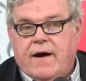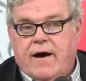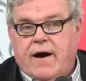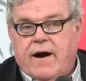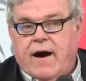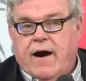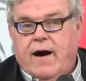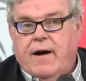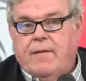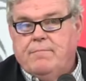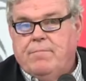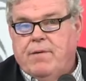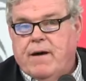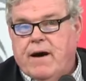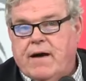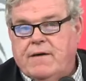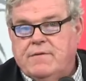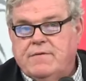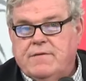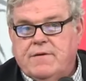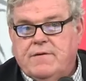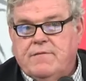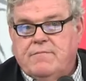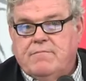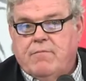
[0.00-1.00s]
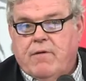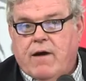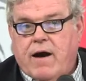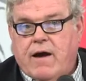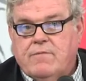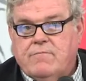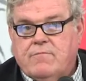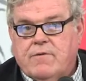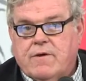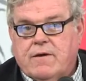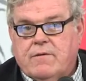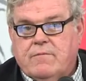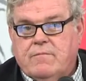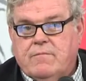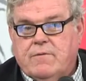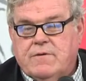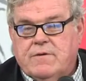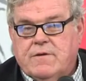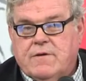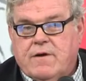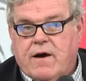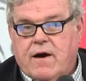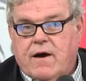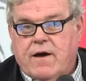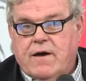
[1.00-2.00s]
I'm positive Roderick was
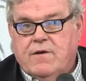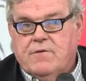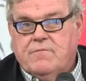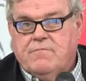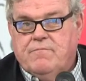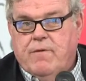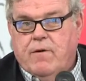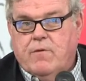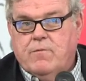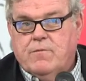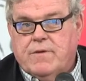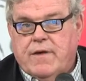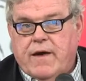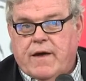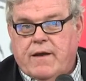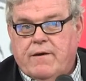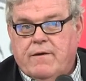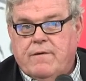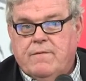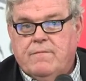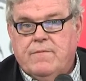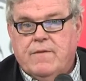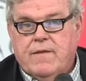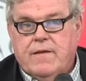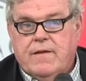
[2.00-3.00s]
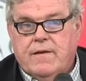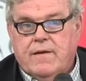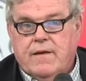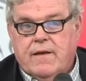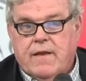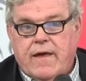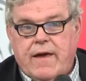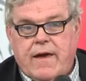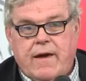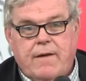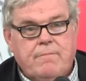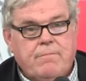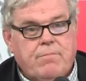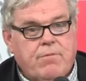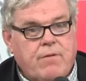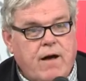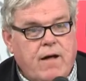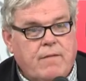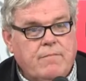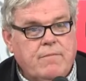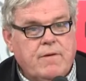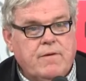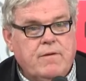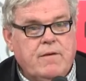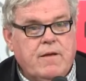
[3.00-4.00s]
the highest vote getter. Lamb
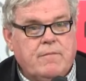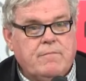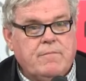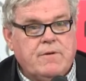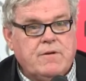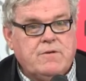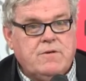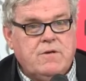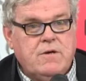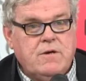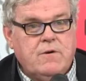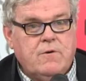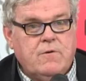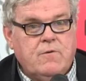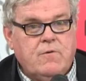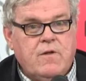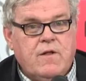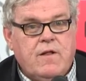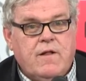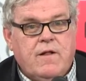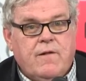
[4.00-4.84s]
probably number two.